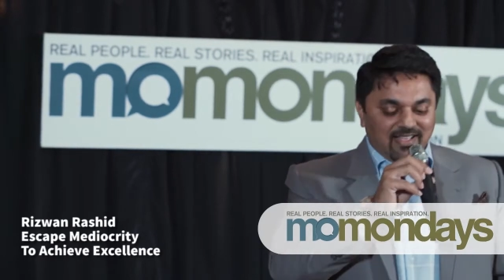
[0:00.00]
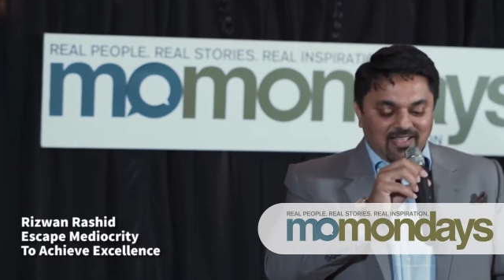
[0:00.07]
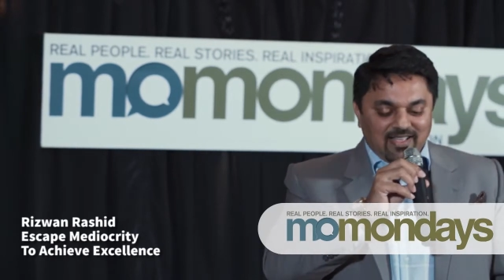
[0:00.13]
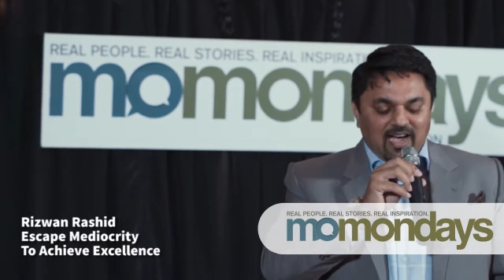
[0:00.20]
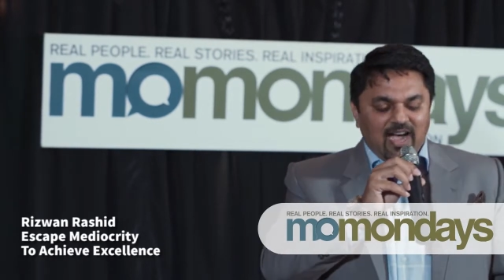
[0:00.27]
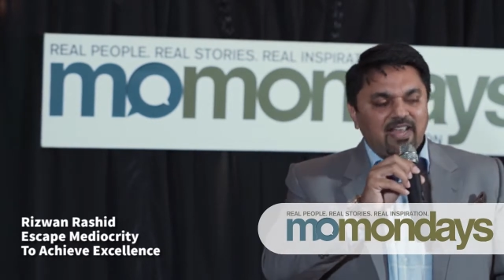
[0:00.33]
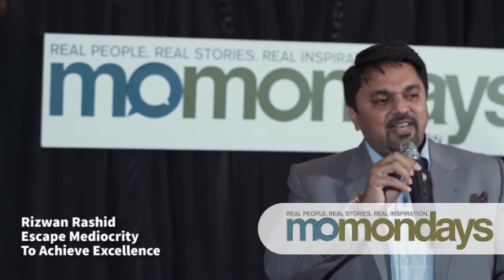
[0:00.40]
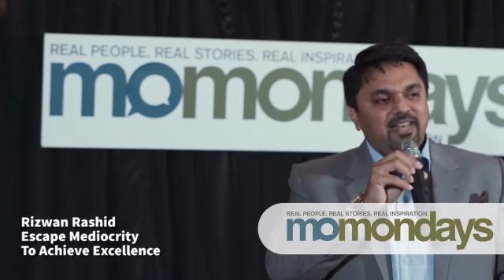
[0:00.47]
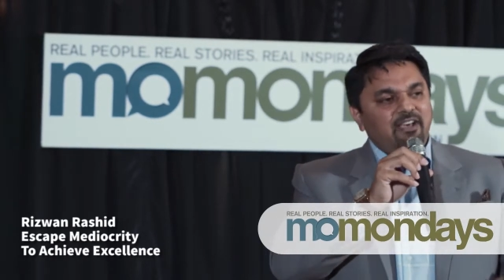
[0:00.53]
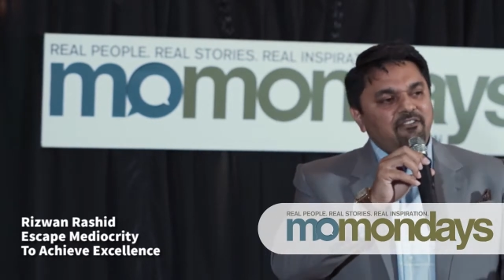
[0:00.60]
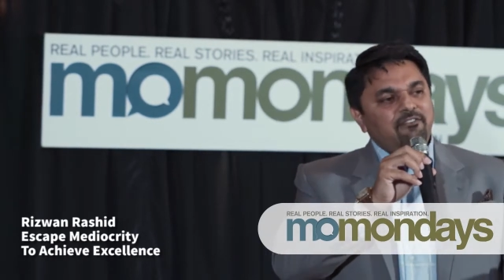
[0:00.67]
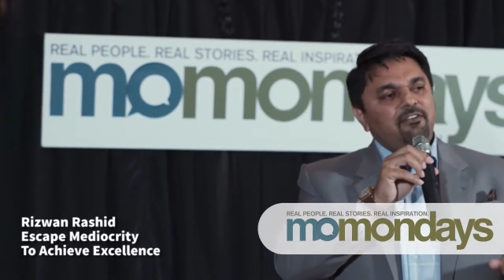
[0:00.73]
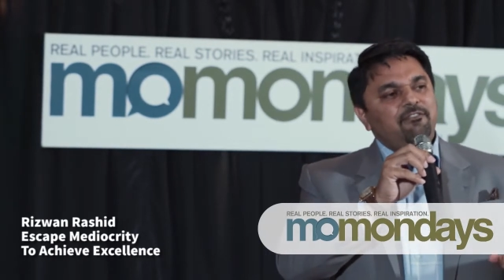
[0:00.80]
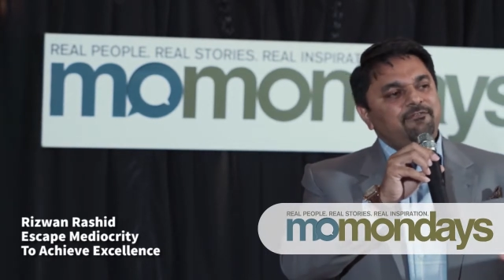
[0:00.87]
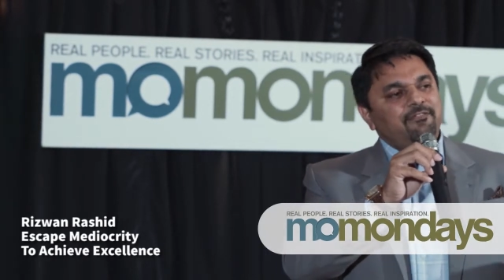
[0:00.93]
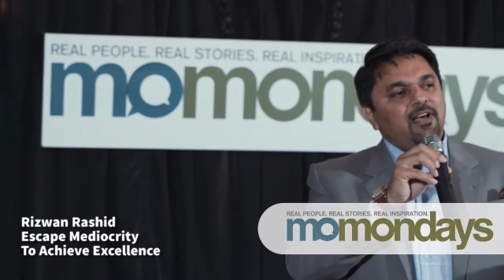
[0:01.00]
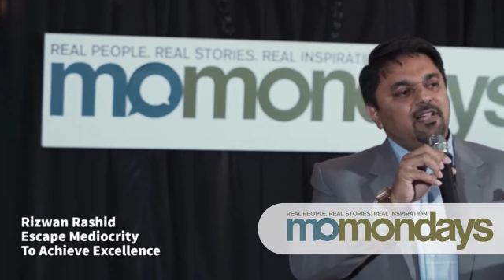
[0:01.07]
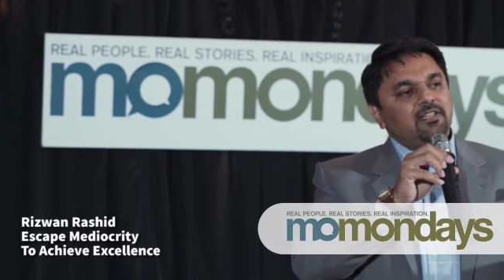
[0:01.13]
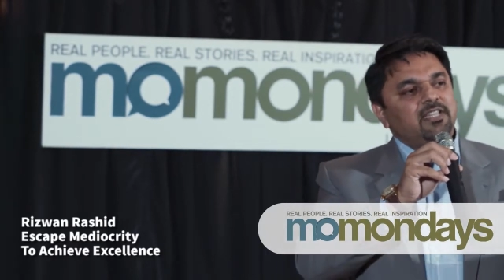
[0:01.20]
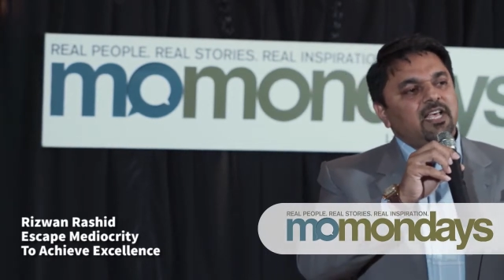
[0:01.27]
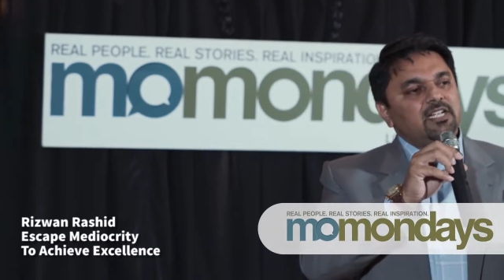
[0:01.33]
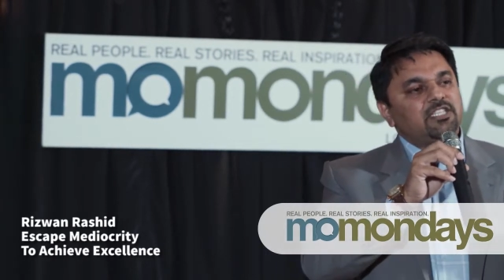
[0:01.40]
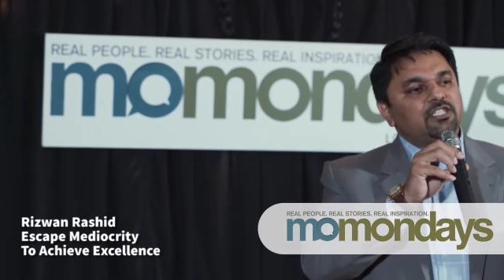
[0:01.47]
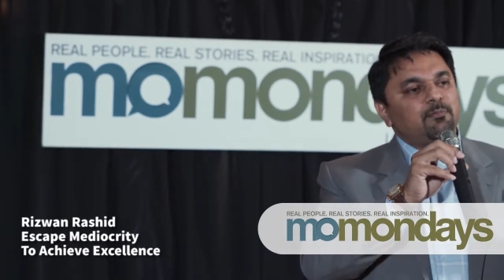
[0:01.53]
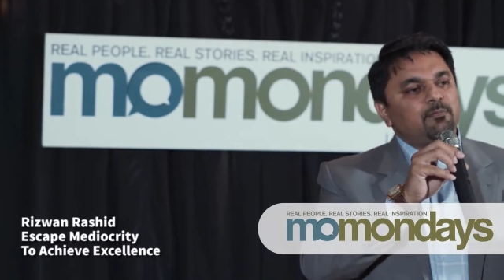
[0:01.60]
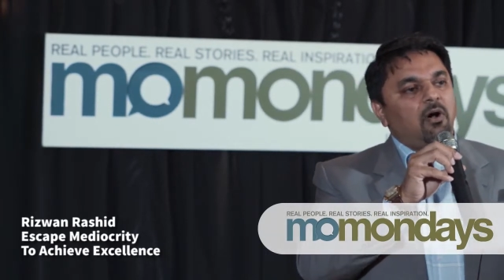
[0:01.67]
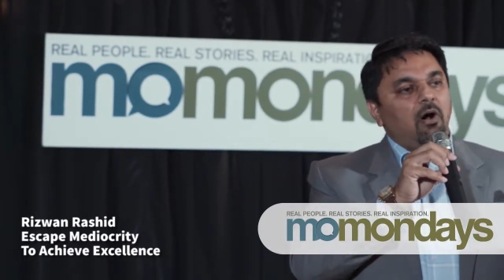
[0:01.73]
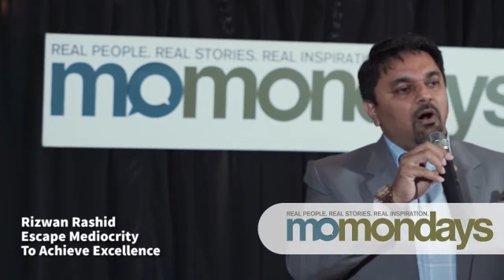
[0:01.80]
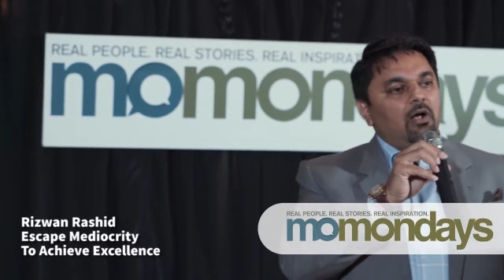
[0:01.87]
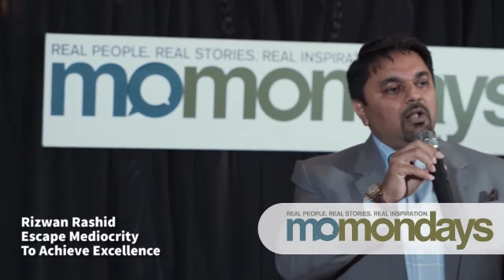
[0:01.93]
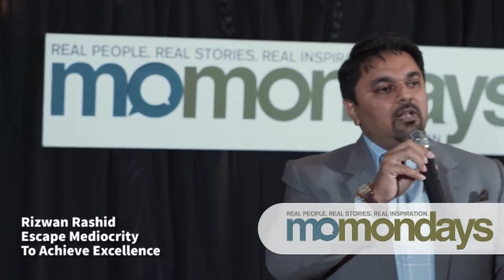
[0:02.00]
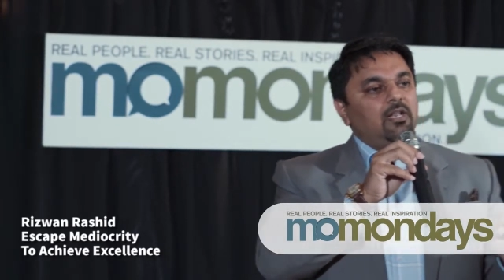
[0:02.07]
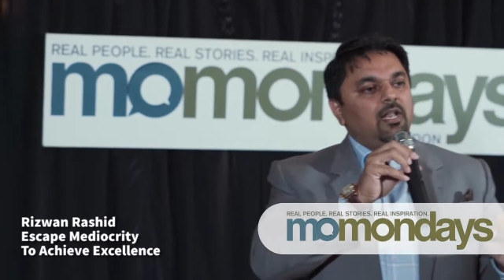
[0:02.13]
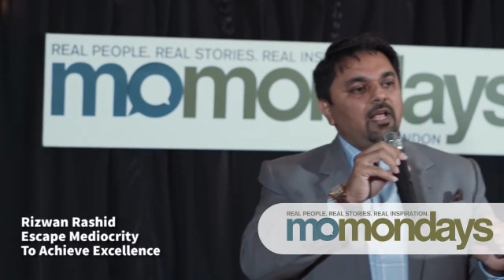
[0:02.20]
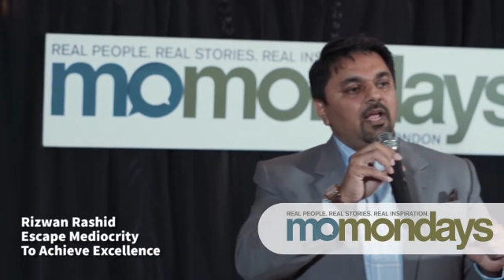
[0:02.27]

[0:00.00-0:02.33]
I never felt that small